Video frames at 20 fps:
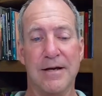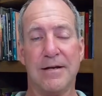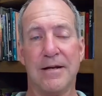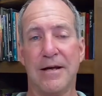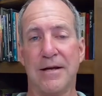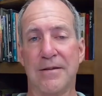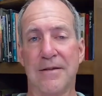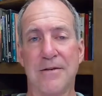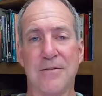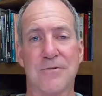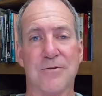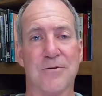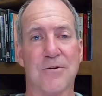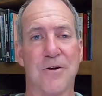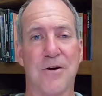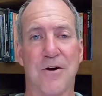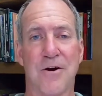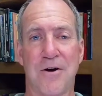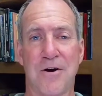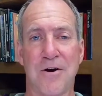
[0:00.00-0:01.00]
Now, these
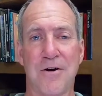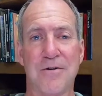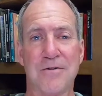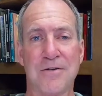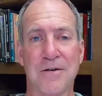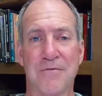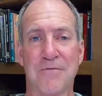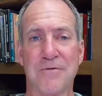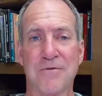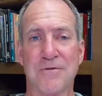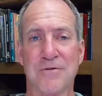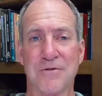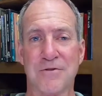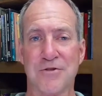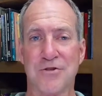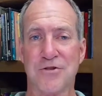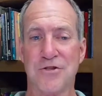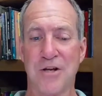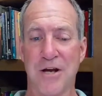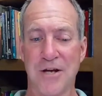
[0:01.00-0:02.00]
are all different
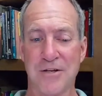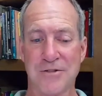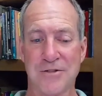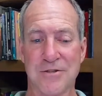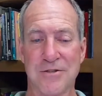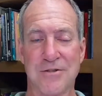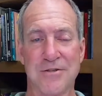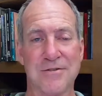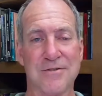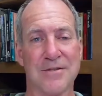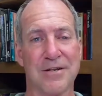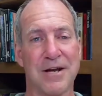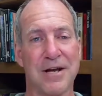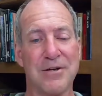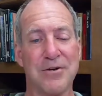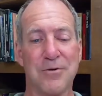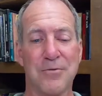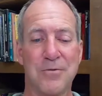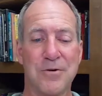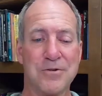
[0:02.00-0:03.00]
suggestions, and I
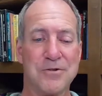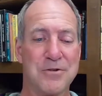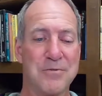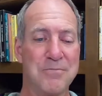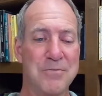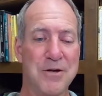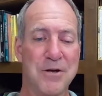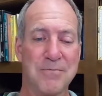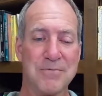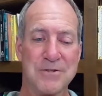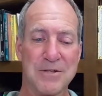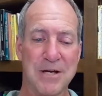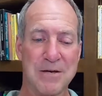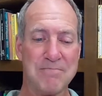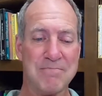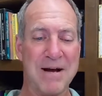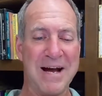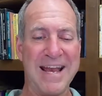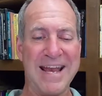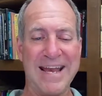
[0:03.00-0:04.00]
don't want you to be
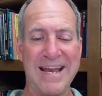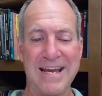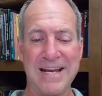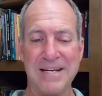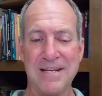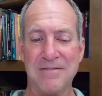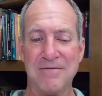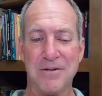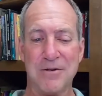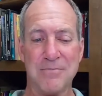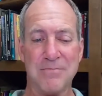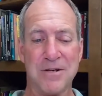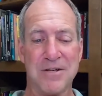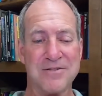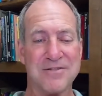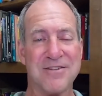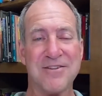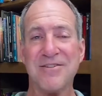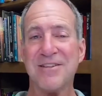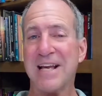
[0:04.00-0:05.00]
upset by any of them
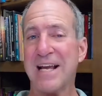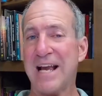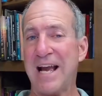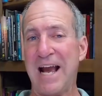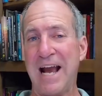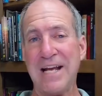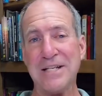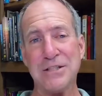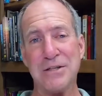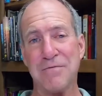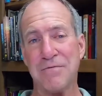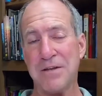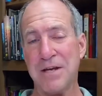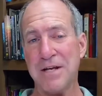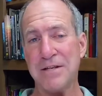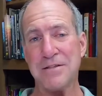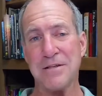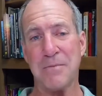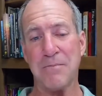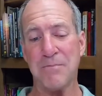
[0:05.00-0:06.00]
because they're the kinds of
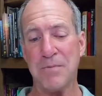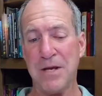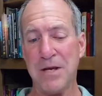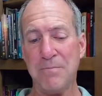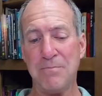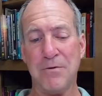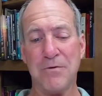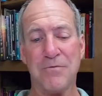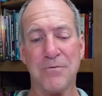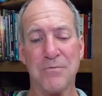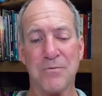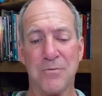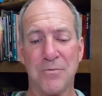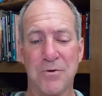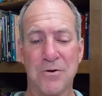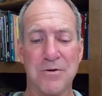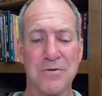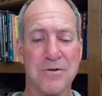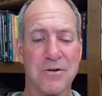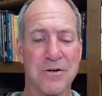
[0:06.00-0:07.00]
things that people from the
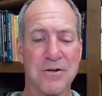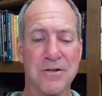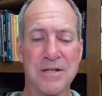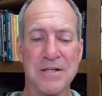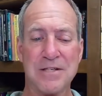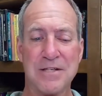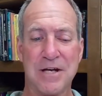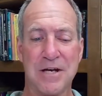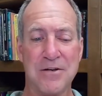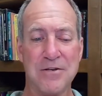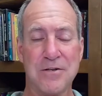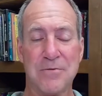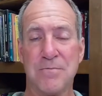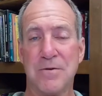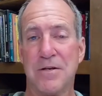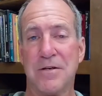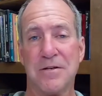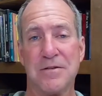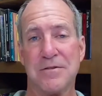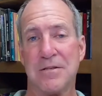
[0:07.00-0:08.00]
world are going to tell you
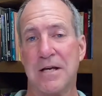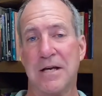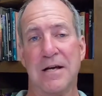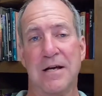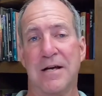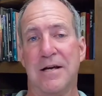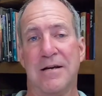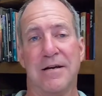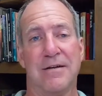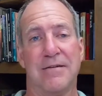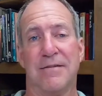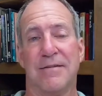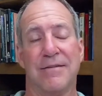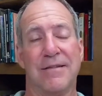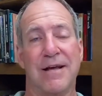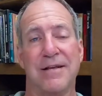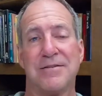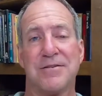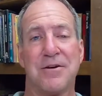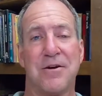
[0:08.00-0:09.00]
because
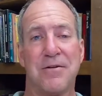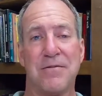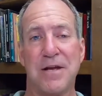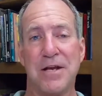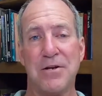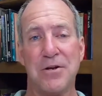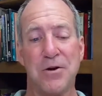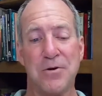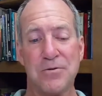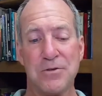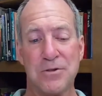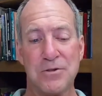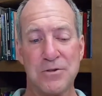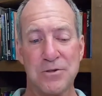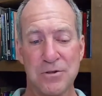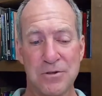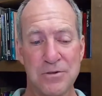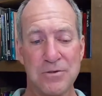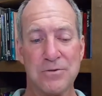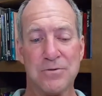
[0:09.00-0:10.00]
that's all they know to
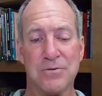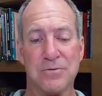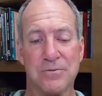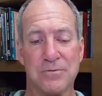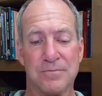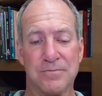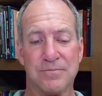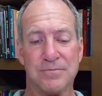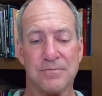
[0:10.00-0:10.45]
do.